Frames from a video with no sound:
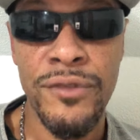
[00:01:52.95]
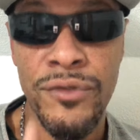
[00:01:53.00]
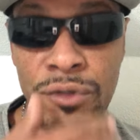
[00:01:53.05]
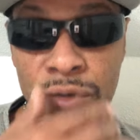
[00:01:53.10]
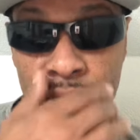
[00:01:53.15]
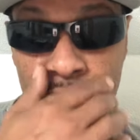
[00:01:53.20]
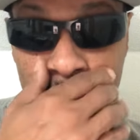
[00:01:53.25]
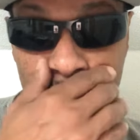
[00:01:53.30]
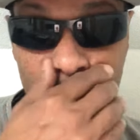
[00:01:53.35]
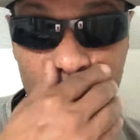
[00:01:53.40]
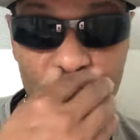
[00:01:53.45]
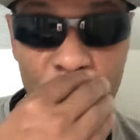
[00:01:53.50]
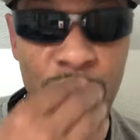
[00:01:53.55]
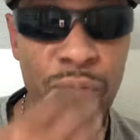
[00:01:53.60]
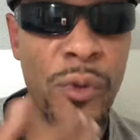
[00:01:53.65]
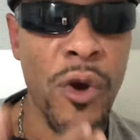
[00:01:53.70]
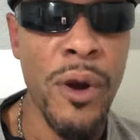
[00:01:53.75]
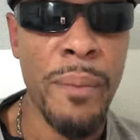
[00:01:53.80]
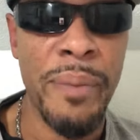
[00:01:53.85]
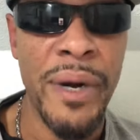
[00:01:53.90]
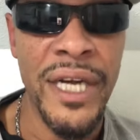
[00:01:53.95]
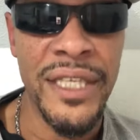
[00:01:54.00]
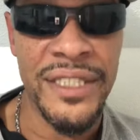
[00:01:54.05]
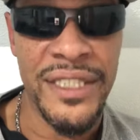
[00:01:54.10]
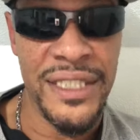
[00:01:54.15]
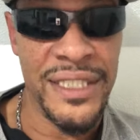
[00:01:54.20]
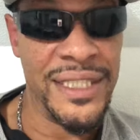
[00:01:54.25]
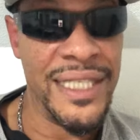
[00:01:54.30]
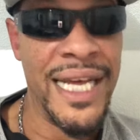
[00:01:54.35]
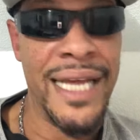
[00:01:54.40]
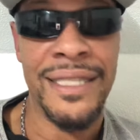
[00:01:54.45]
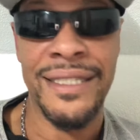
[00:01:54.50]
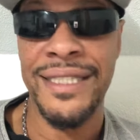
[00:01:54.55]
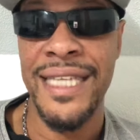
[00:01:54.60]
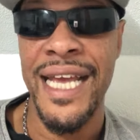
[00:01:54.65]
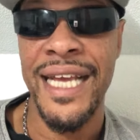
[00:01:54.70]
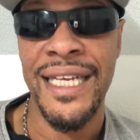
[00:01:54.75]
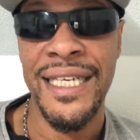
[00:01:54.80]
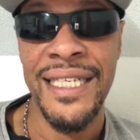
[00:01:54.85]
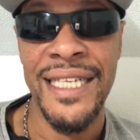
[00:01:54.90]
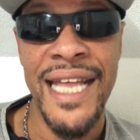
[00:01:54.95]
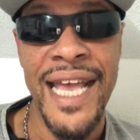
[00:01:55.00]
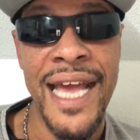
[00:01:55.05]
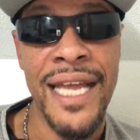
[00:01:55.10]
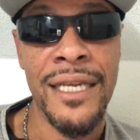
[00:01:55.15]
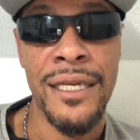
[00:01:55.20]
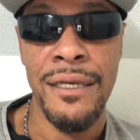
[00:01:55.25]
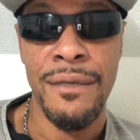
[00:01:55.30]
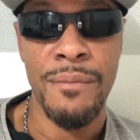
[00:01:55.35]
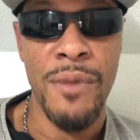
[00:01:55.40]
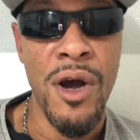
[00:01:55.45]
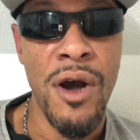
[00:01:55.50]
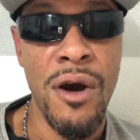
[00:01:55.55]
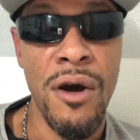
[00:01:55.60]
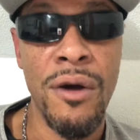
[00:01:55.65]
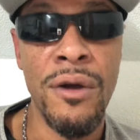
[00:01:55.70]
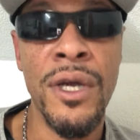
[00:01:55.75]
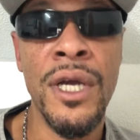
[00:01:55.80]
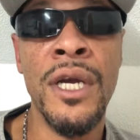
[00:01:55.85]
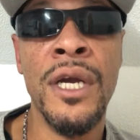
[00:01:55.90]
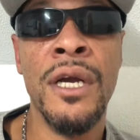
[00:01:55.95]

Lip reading: Through more punches, not exactly landing them all.